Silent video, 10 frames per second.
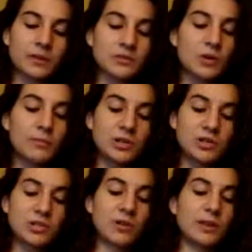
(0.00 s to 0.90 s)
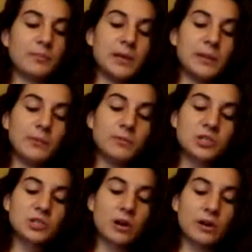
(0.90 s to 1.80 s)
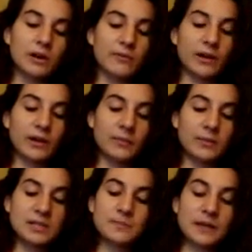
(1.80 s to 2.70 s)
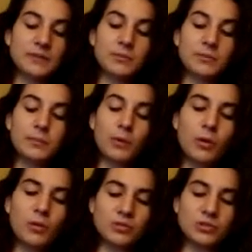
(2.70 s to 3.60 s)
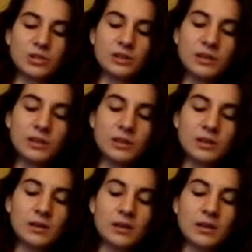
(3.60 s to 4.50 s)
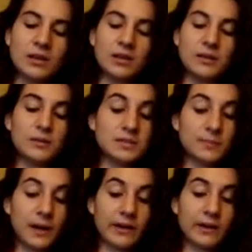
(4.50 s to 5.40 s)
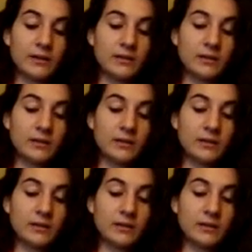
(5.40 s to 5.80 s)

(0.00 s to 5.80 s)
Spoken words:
so much so that people were sorry for him in spite of the repulsion he inspired.